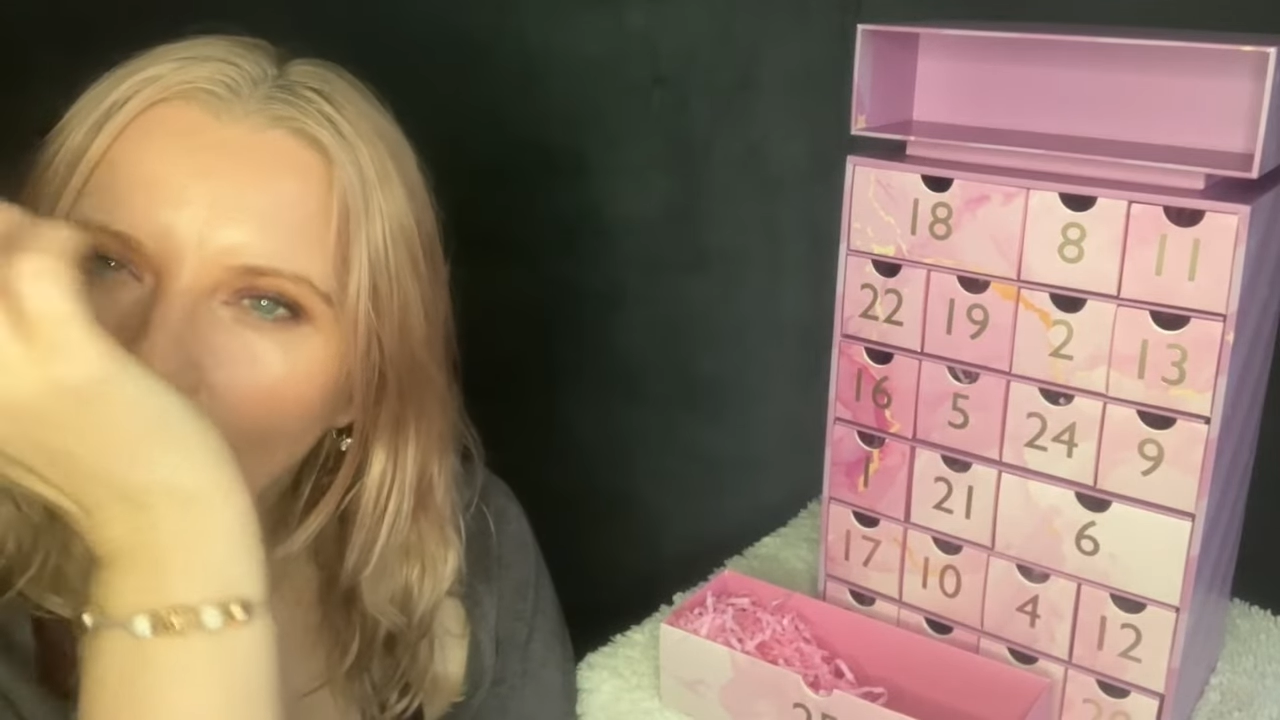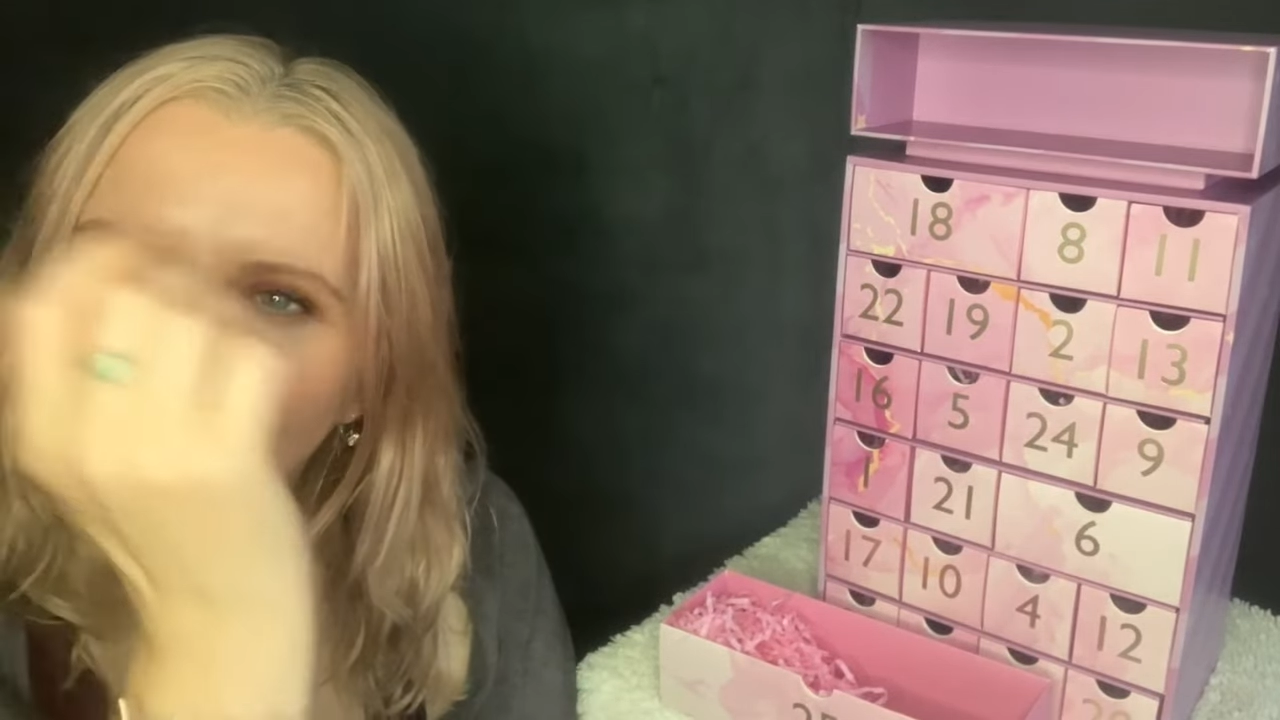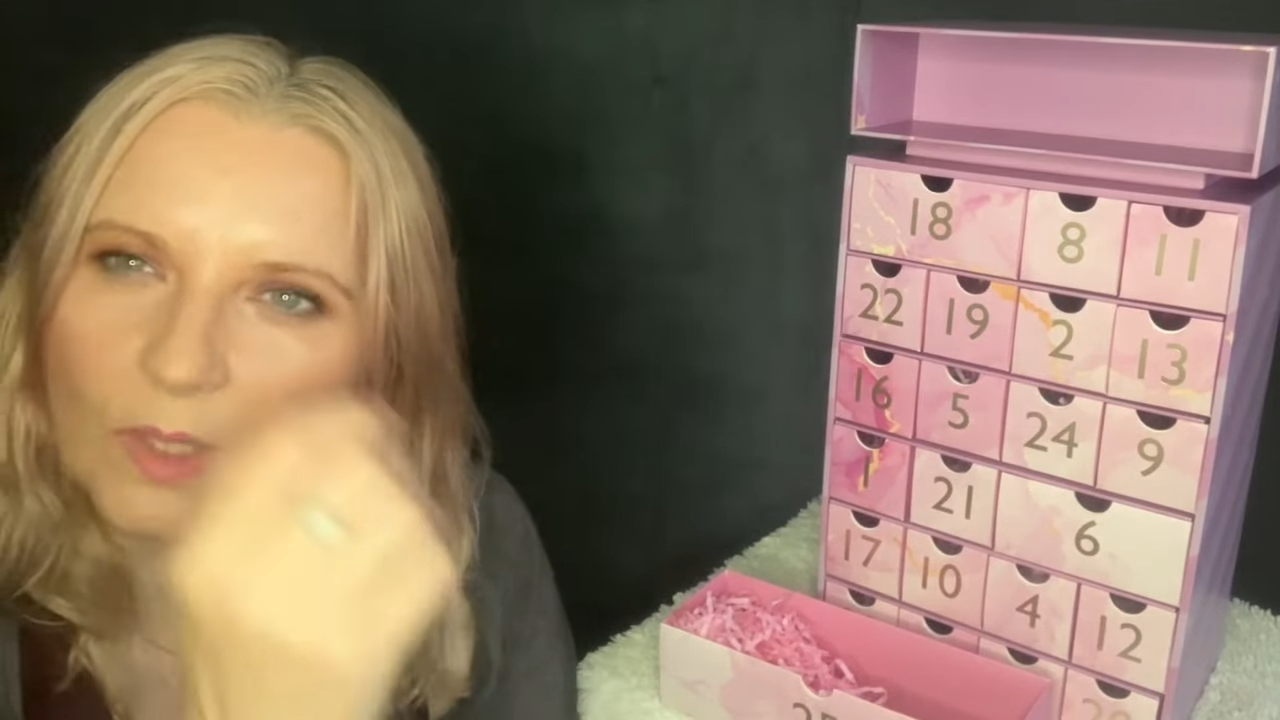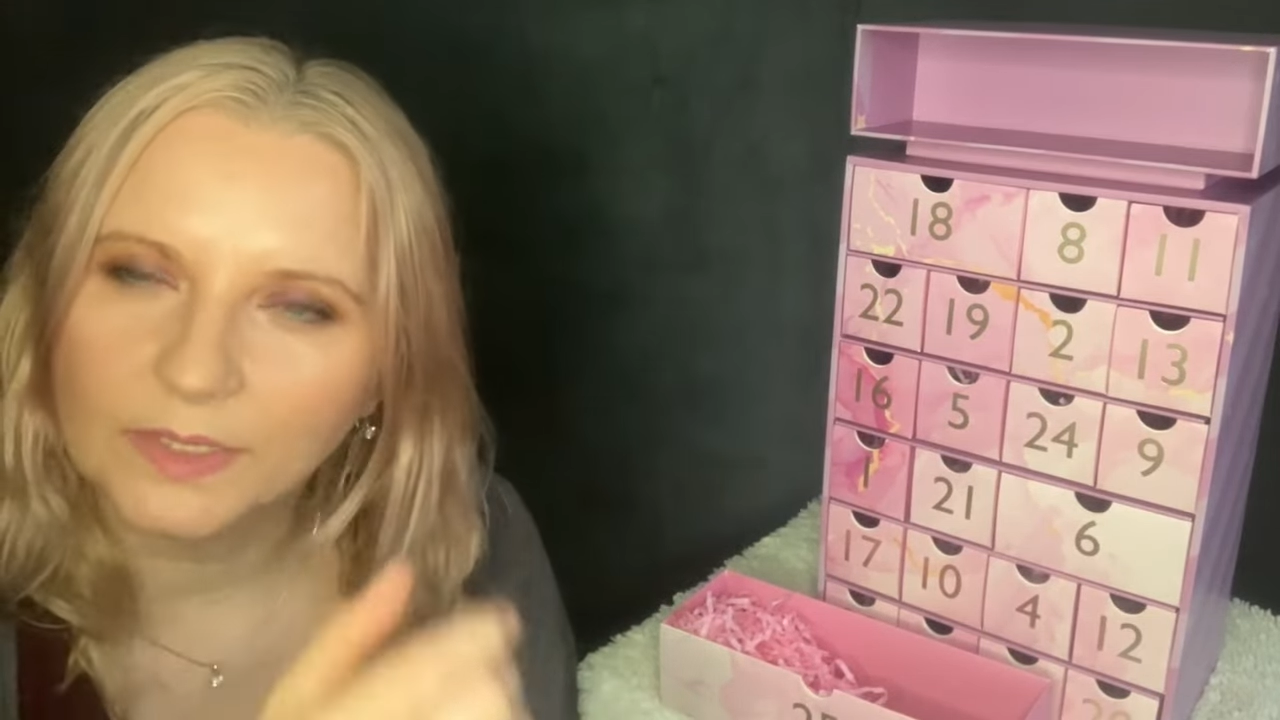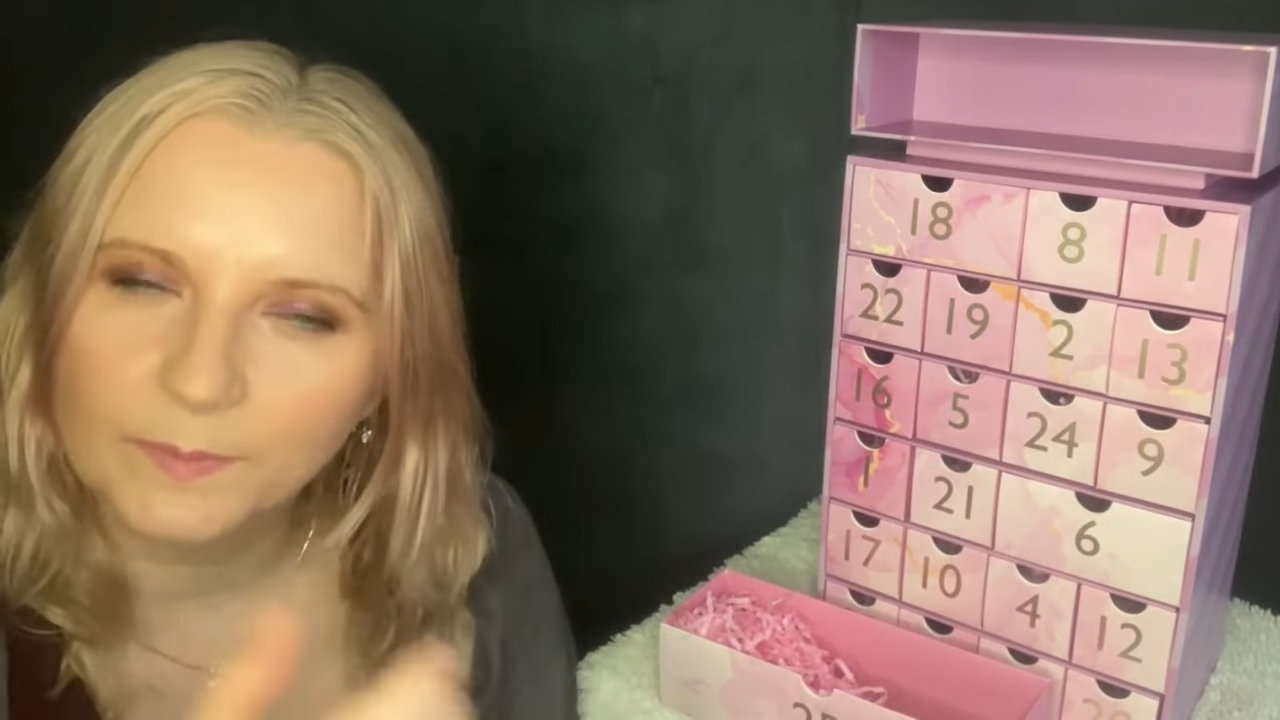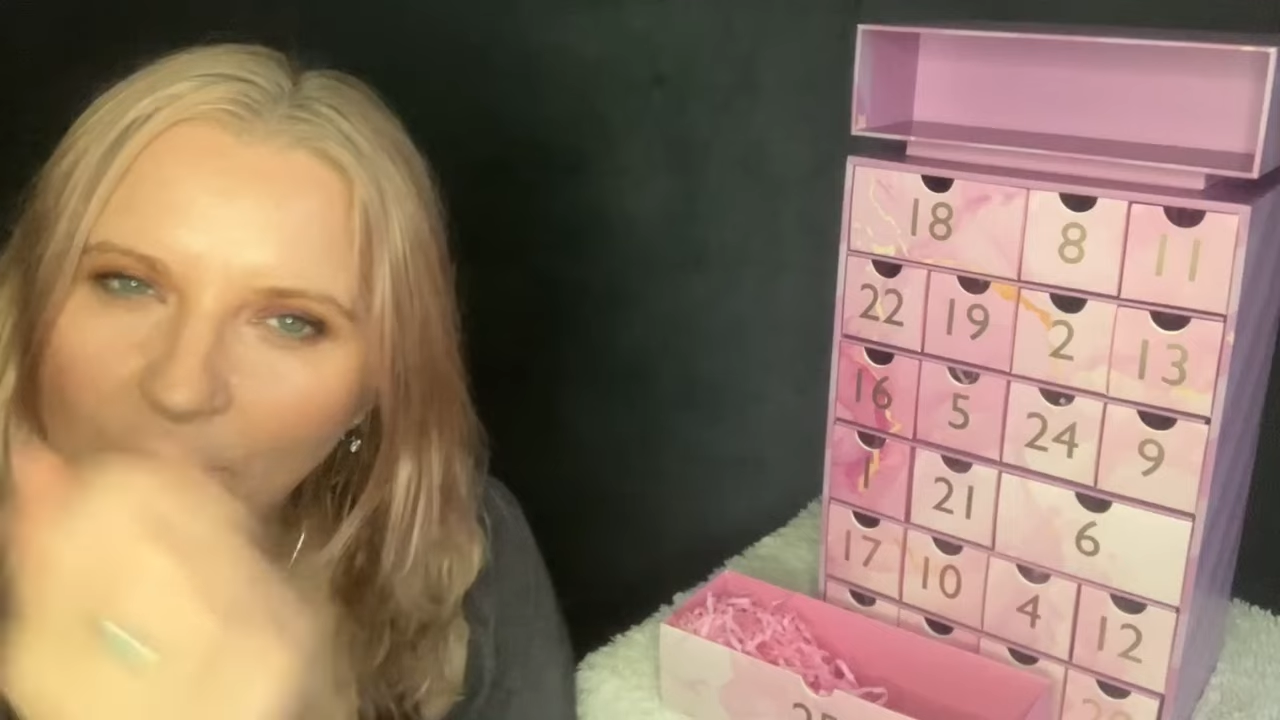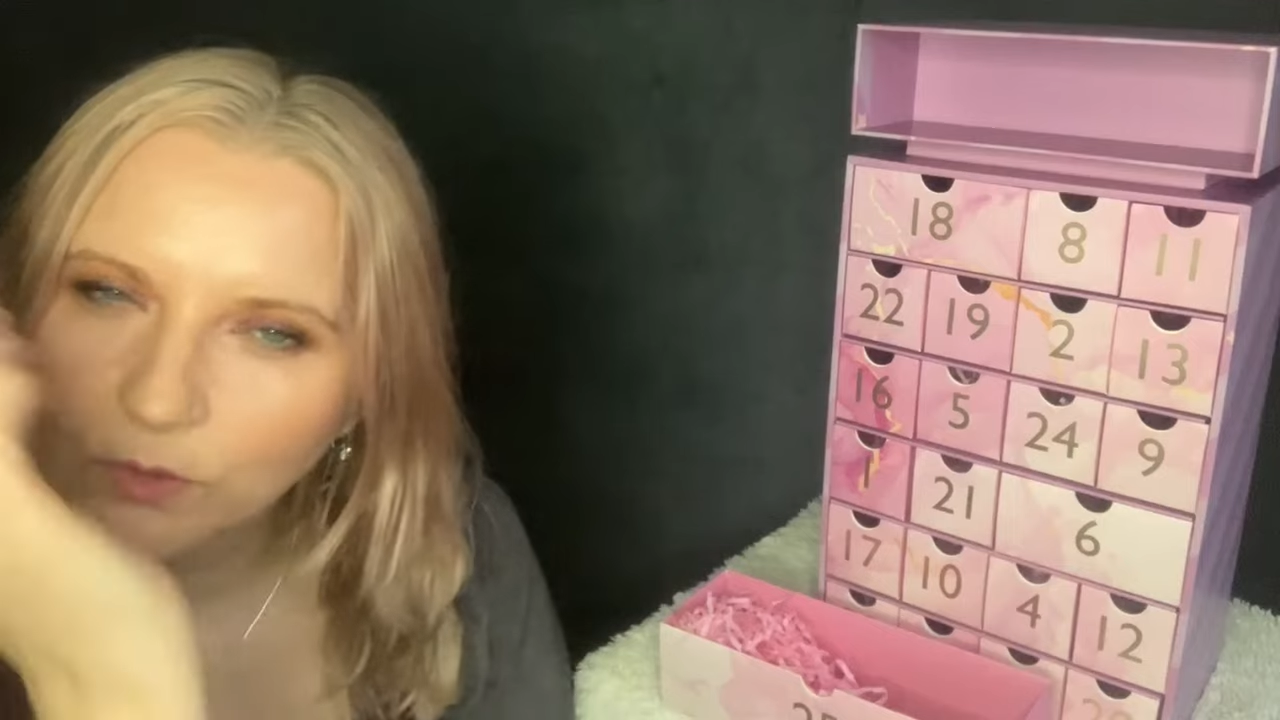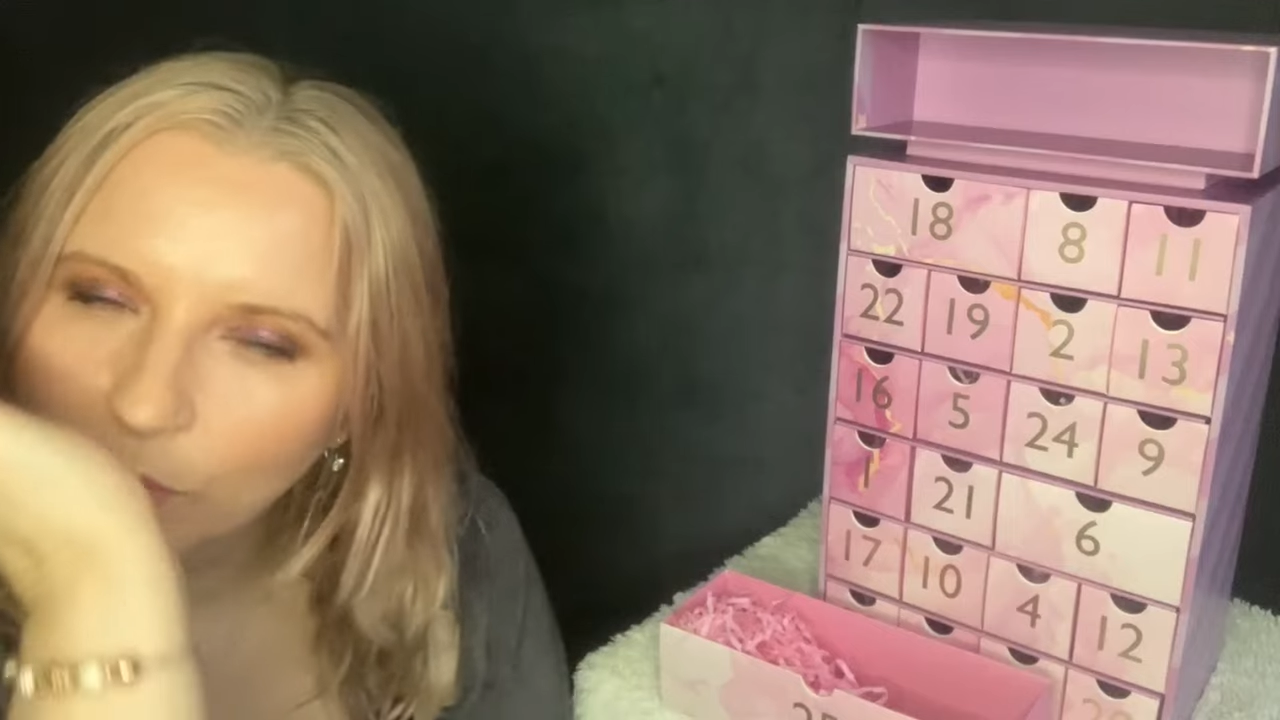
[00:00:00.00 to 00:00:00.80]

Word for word: Oh, that smells